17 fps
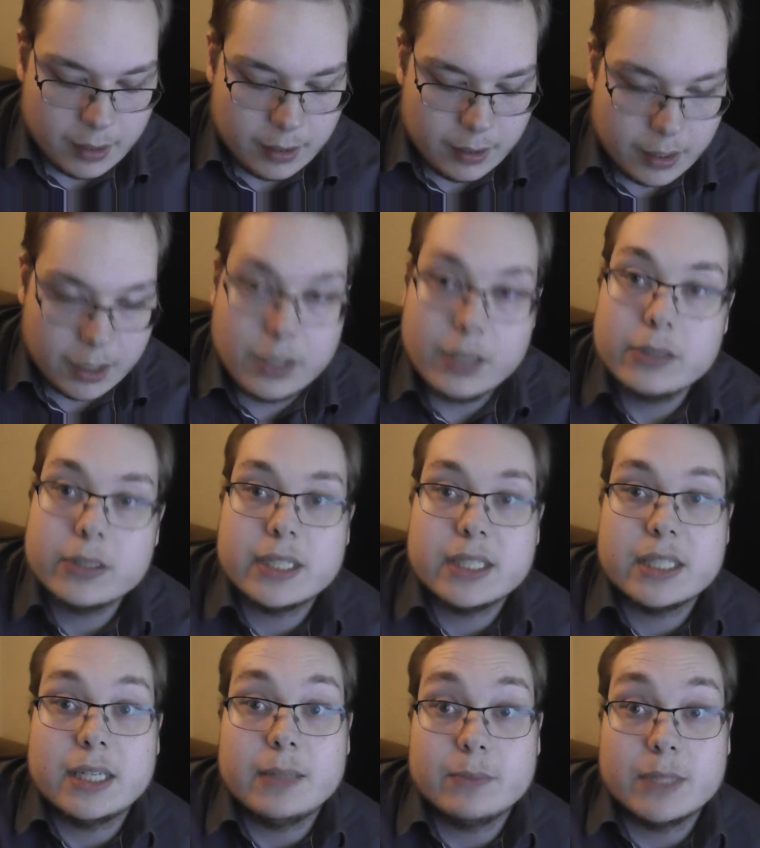you know that
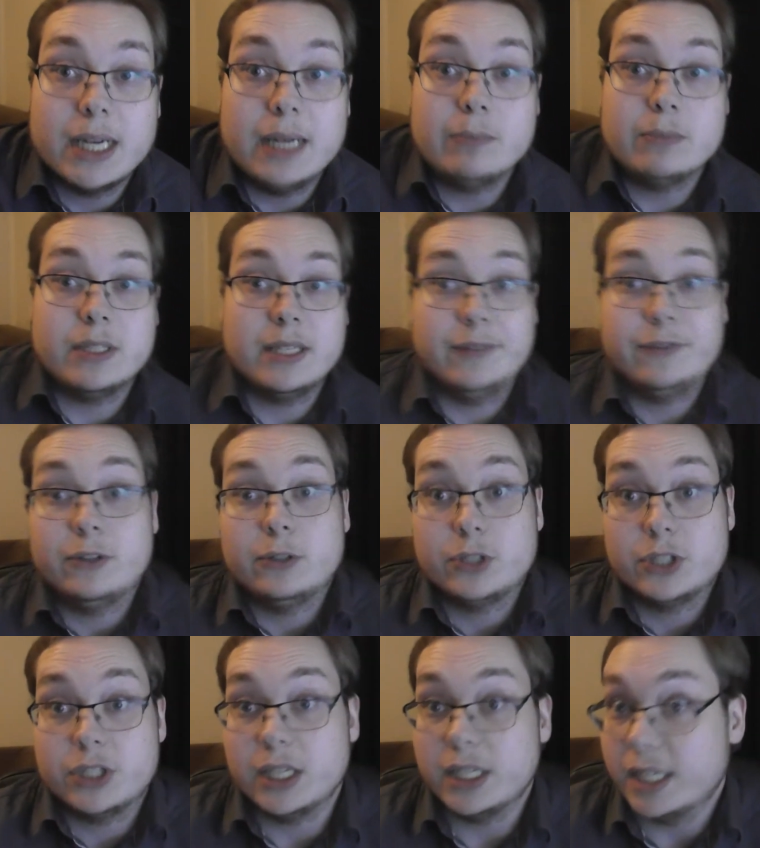sometimes if you're
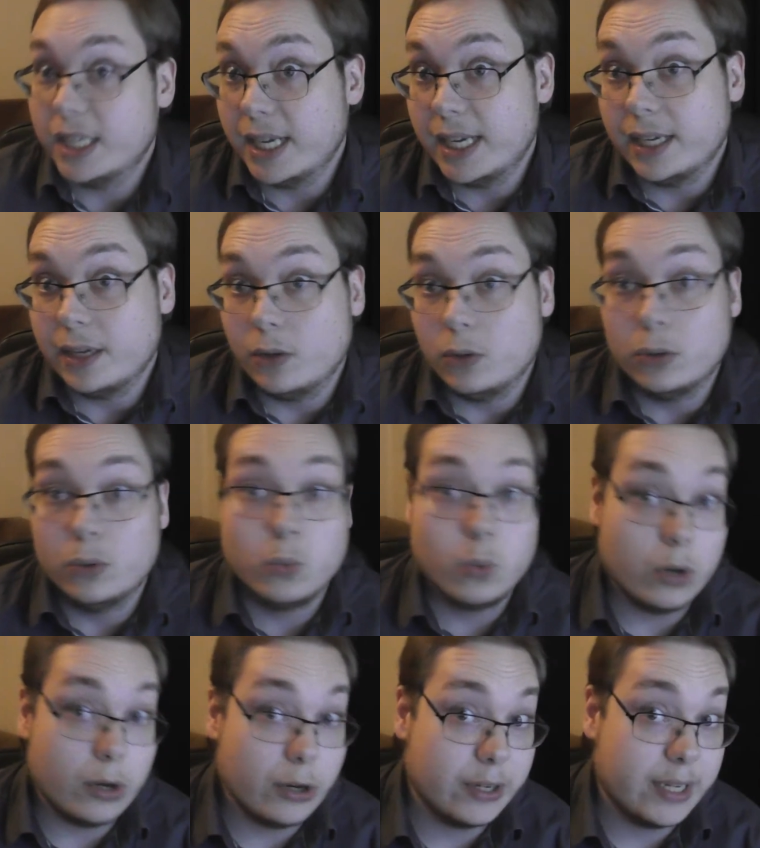studying or
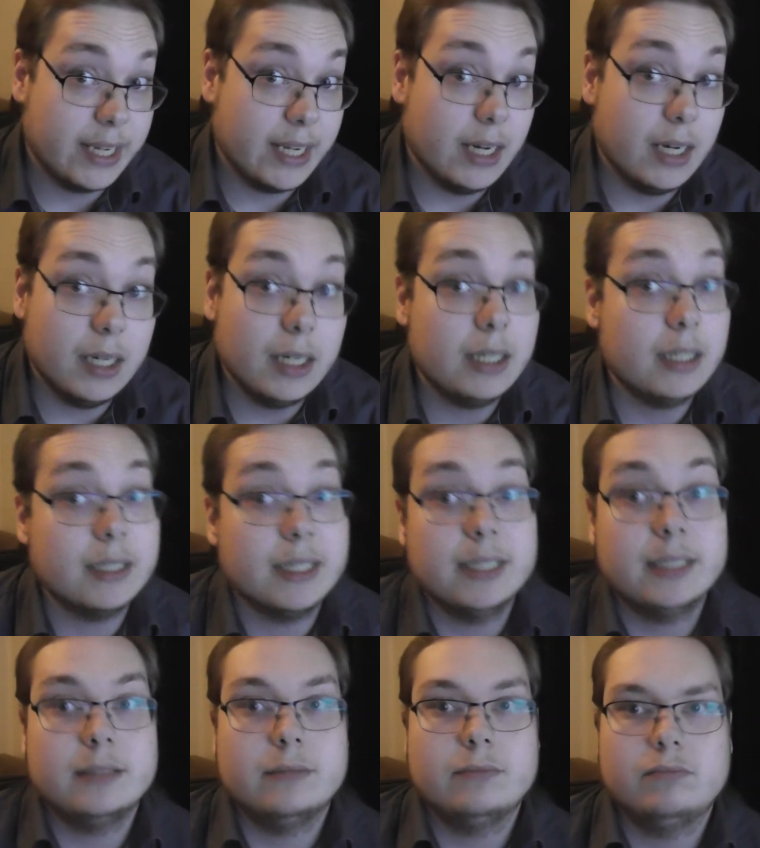working hard
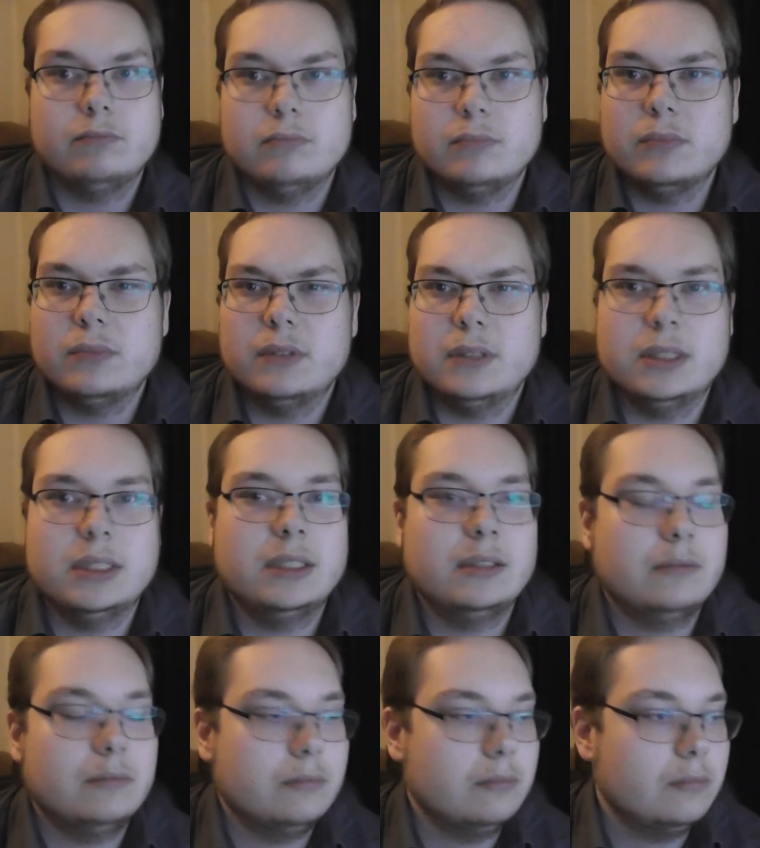and
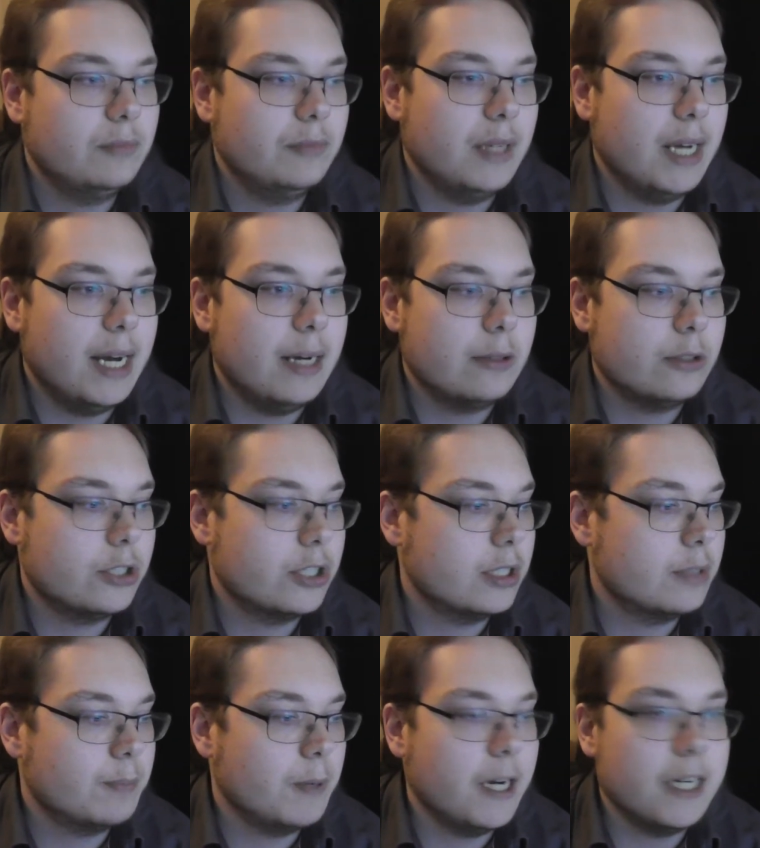hours
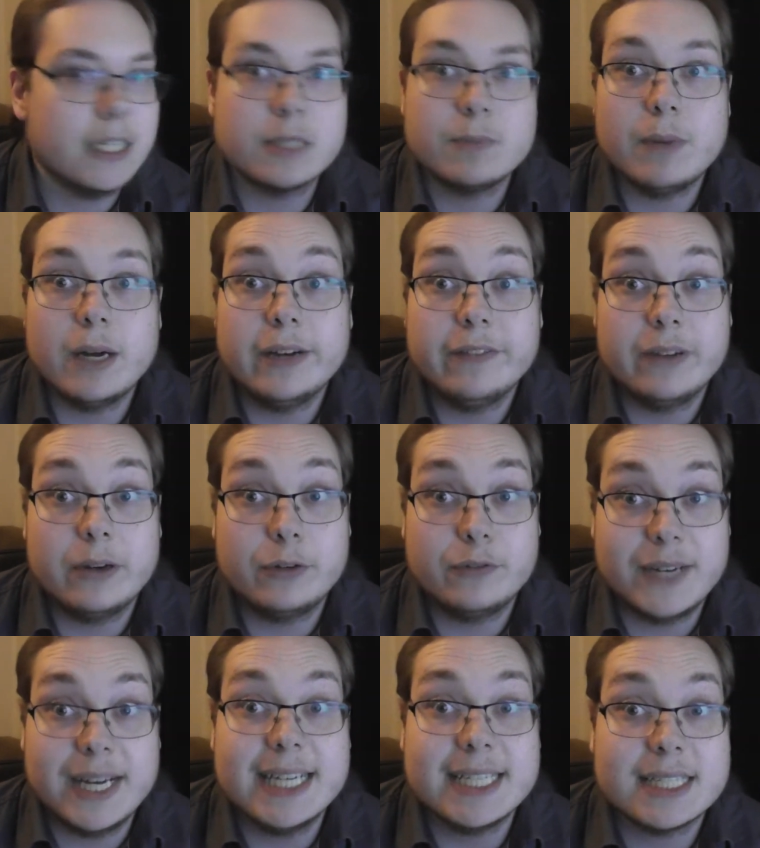just pass by very
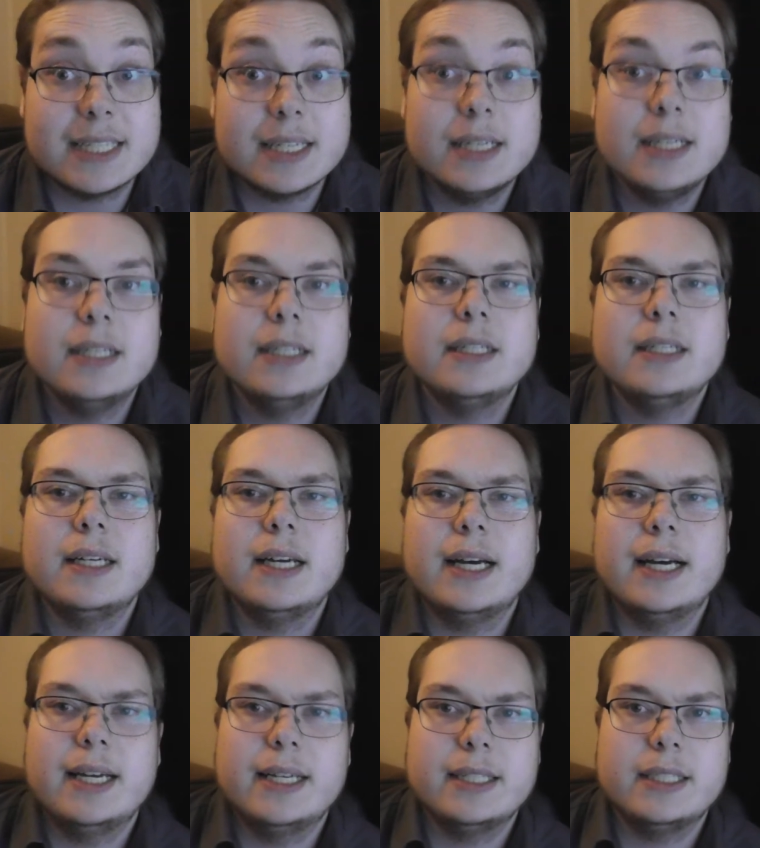fast
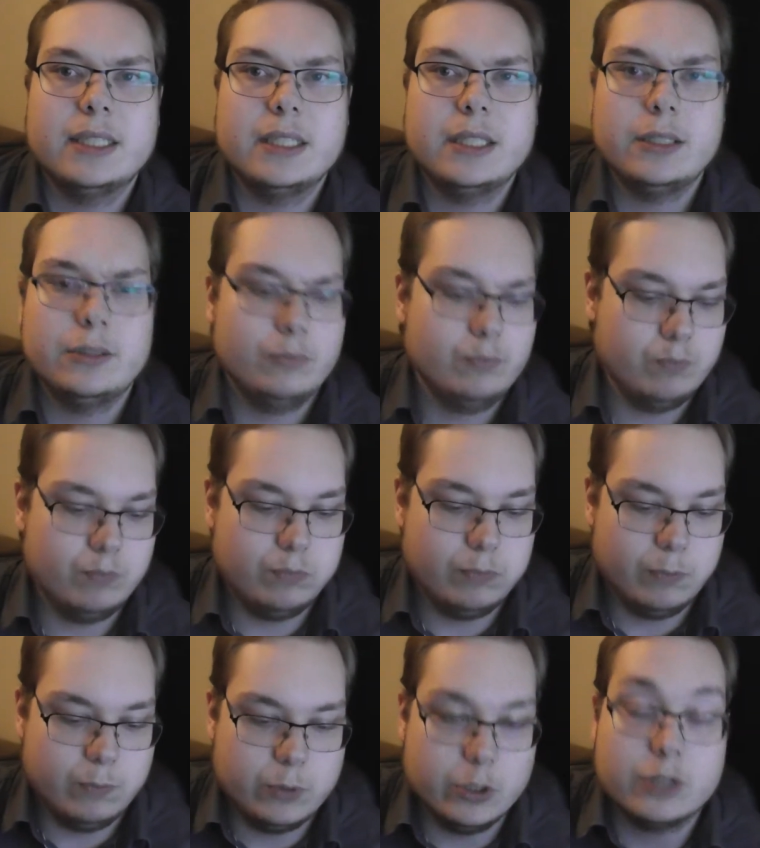and you
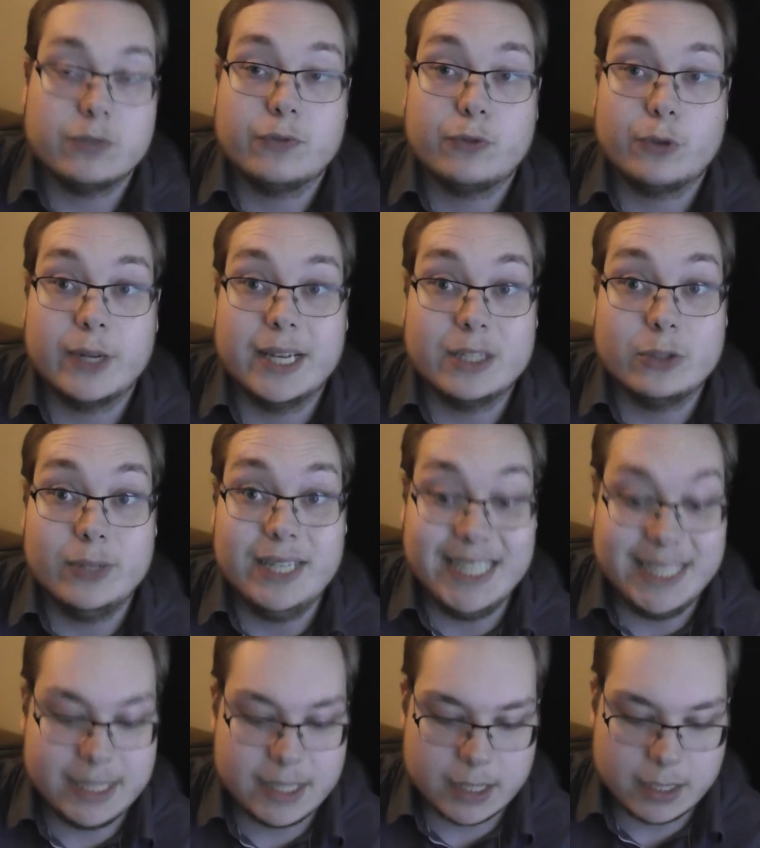just forget to
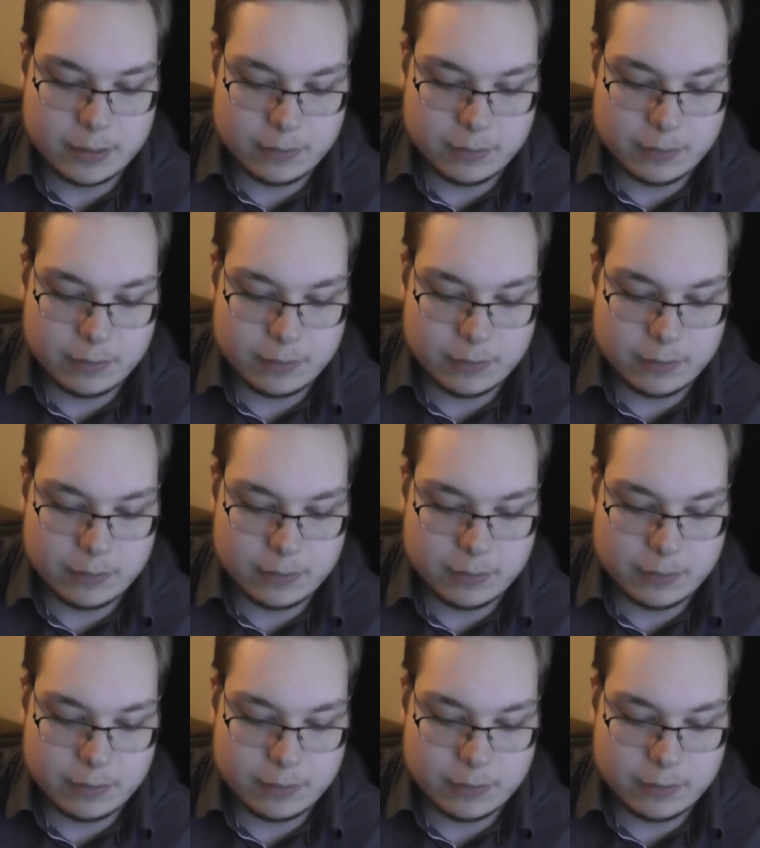eat.